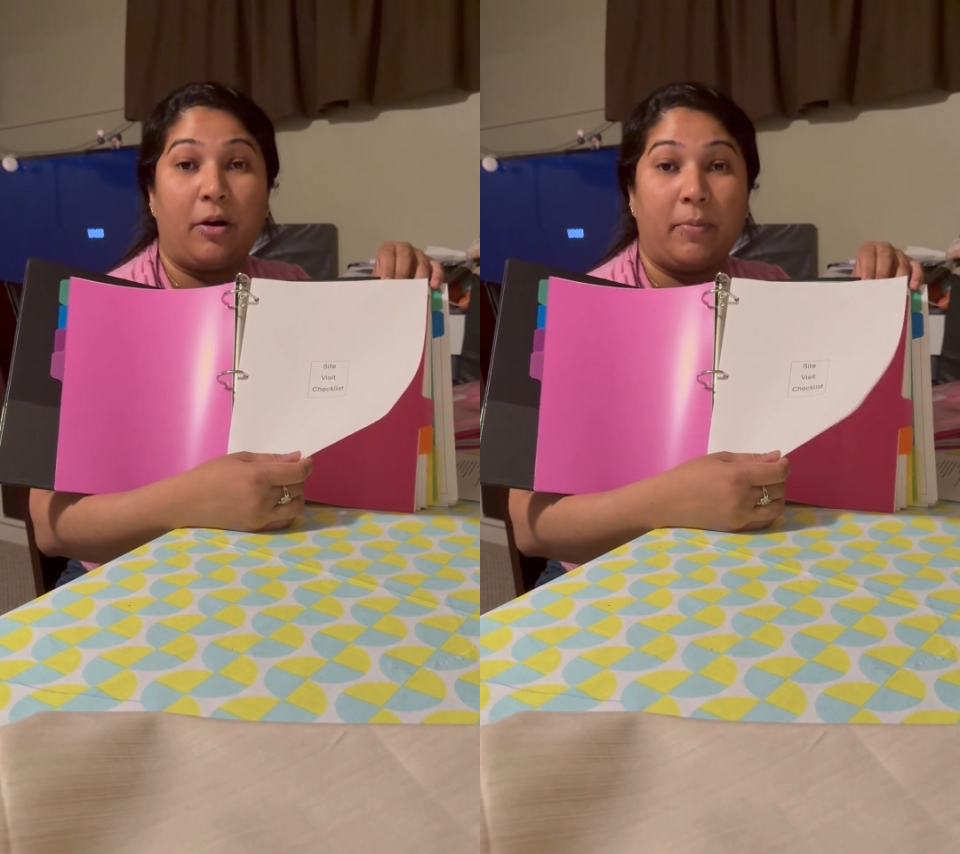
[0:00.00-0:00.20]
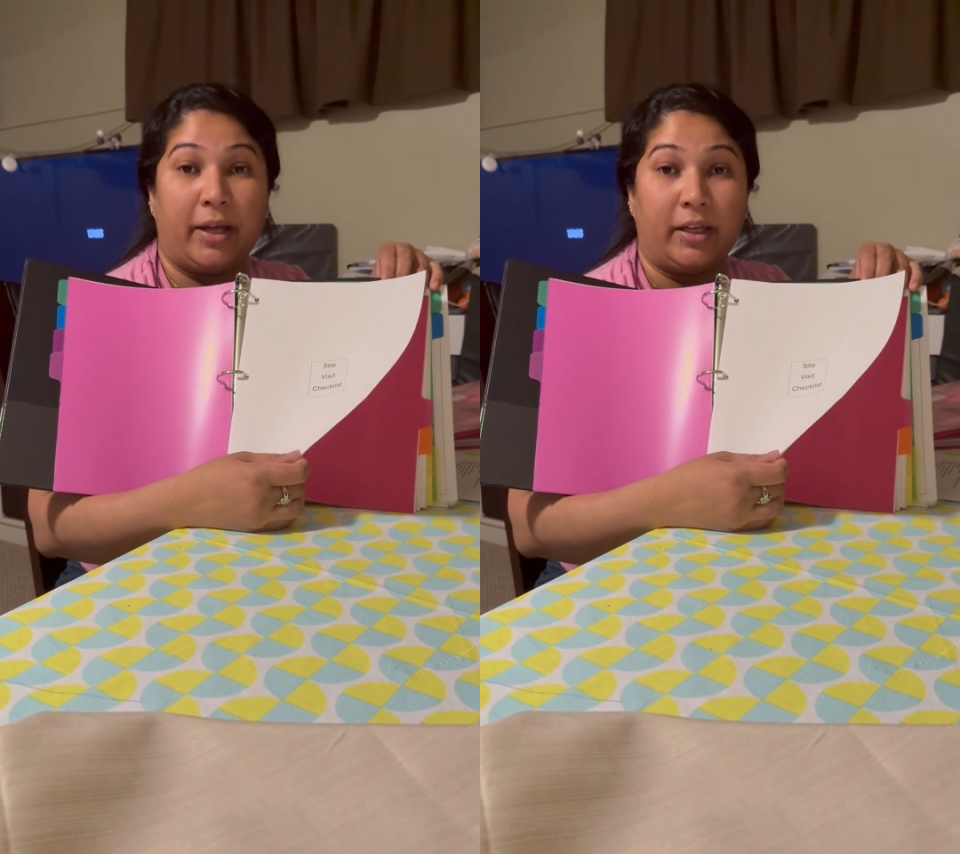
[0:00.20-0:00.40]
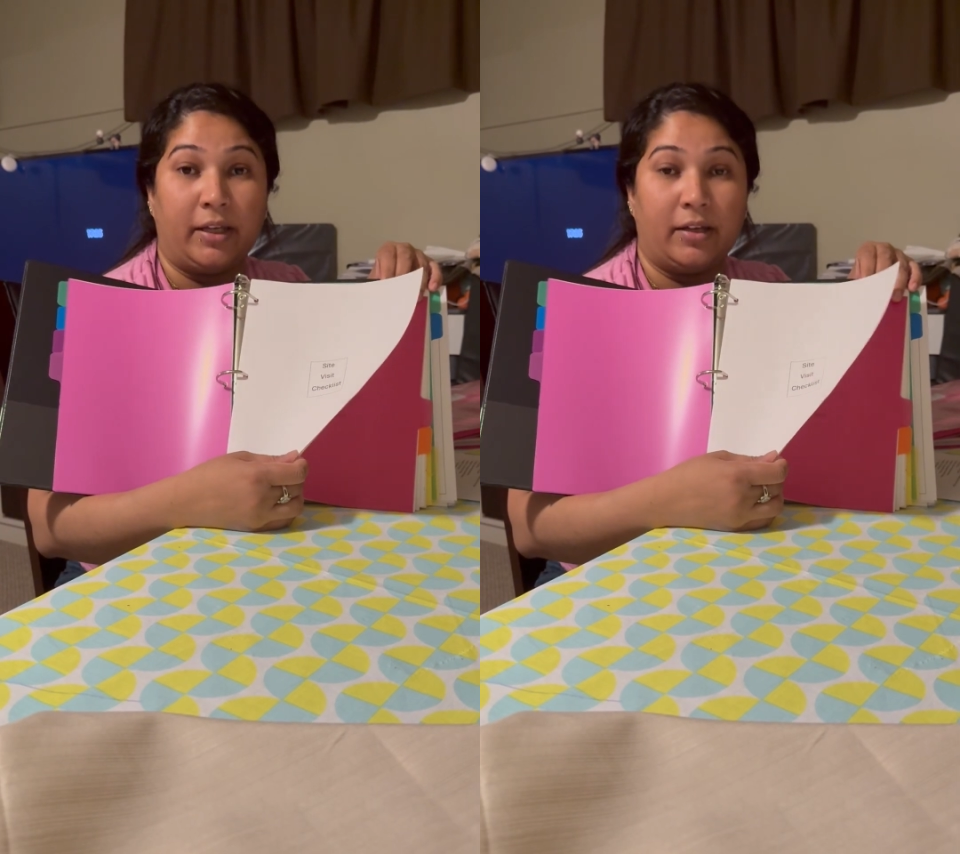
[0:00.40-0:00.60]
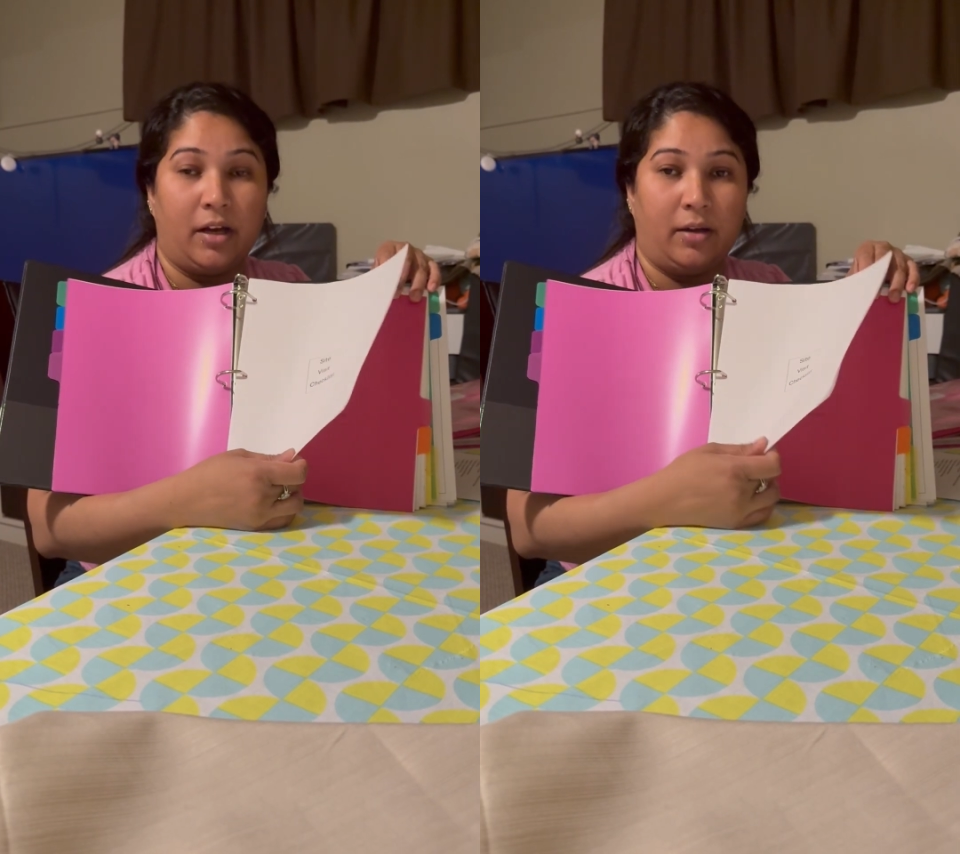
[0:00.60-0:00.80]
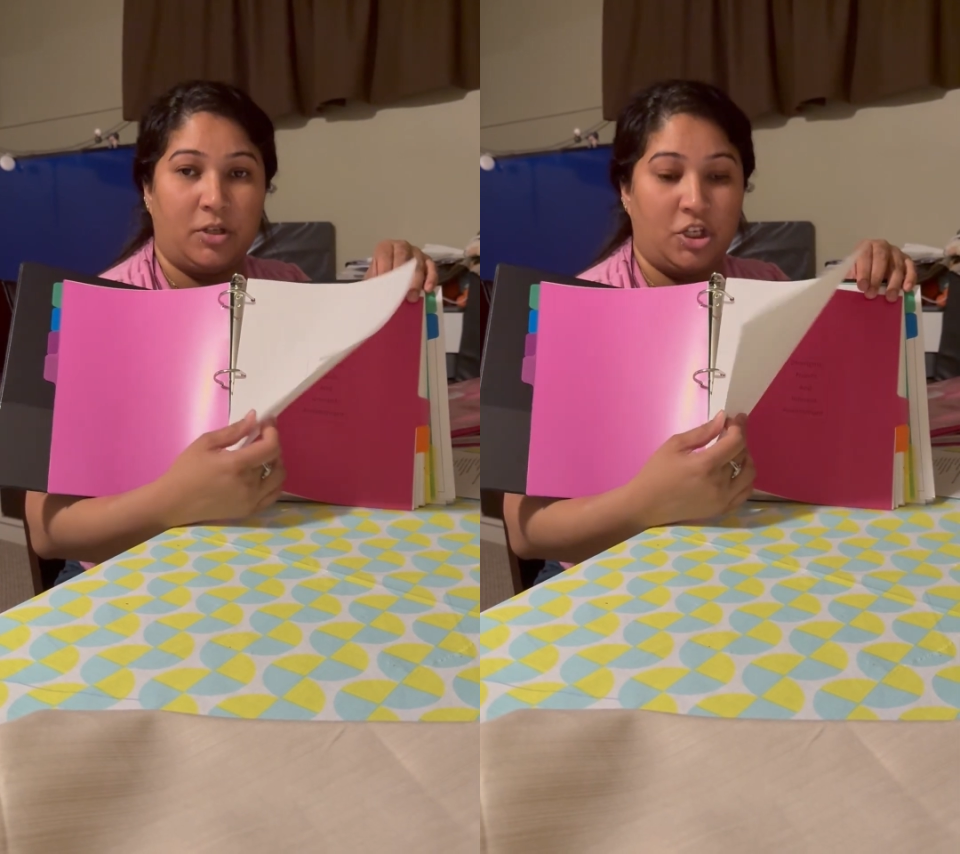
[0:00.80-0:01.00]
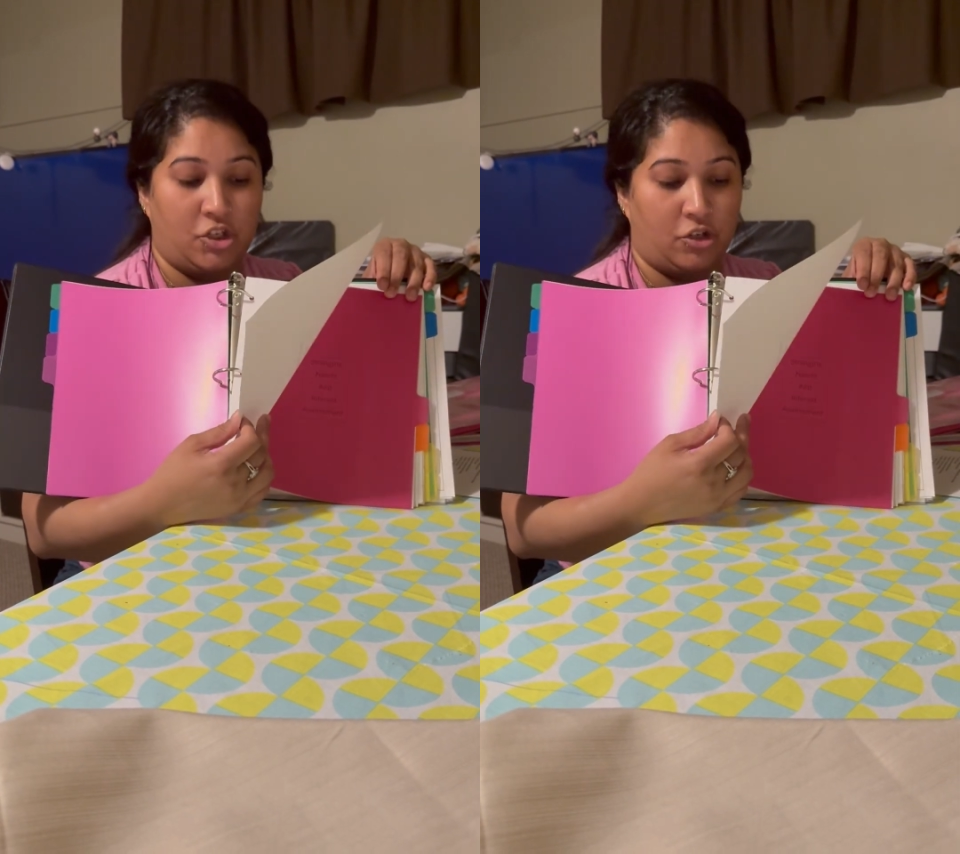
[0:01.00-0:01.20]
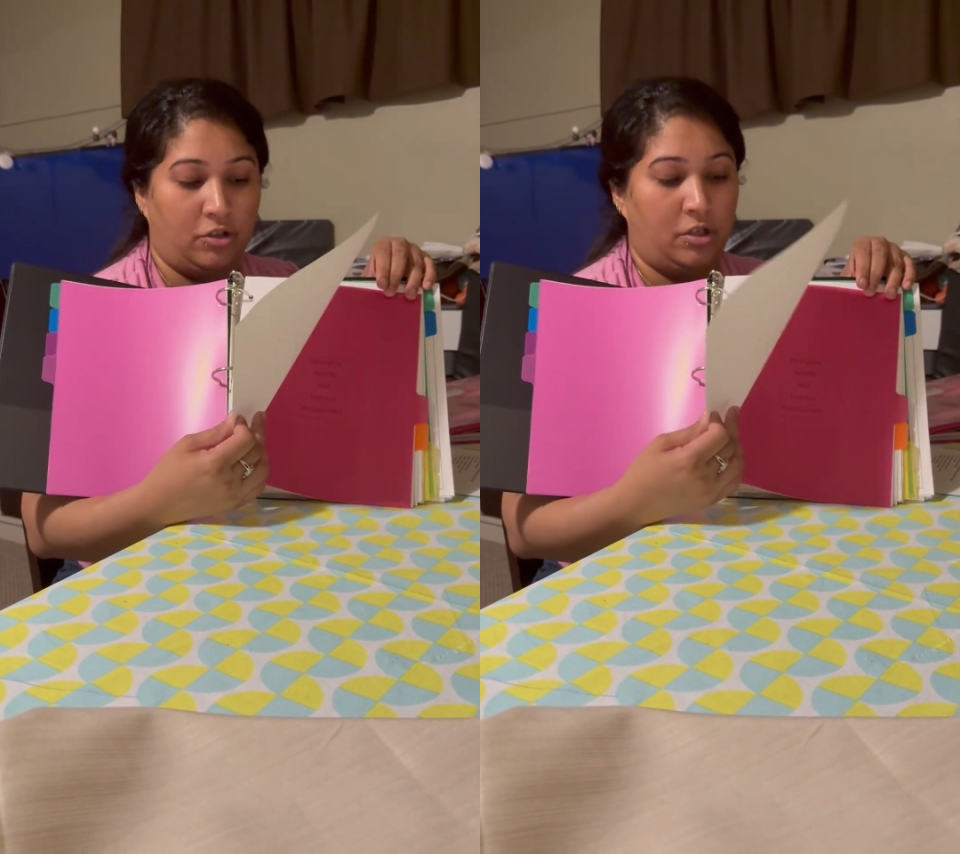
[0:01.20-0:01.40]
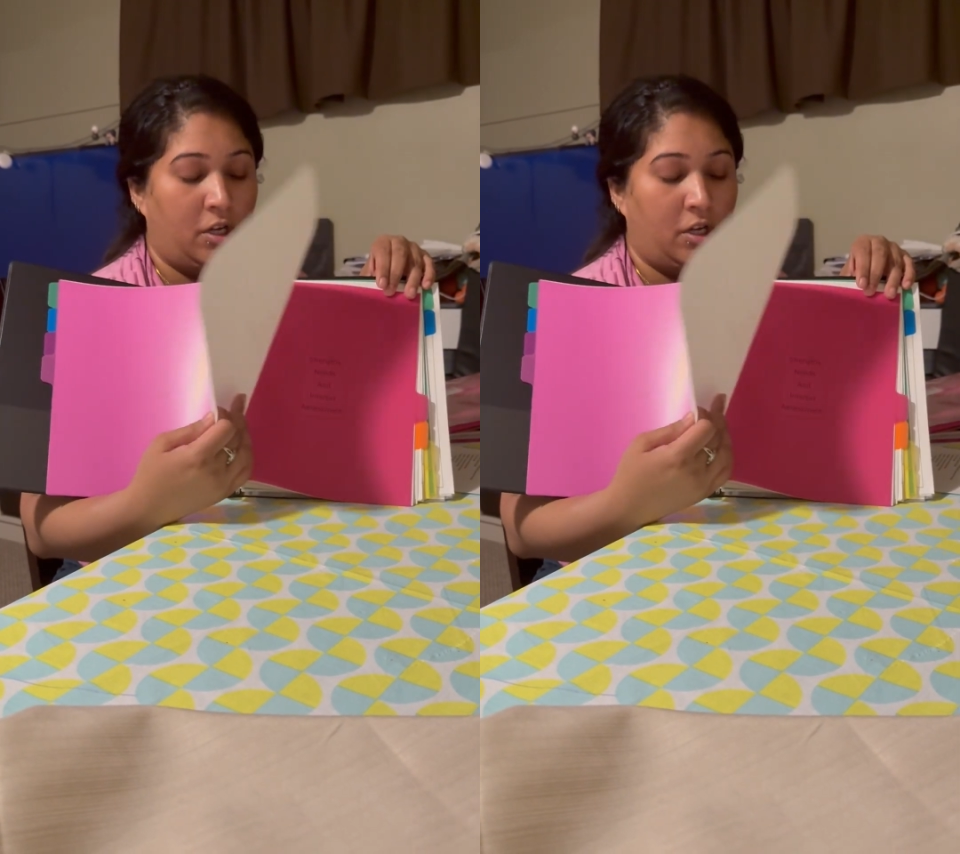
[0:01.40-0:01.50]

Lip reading: my teacher.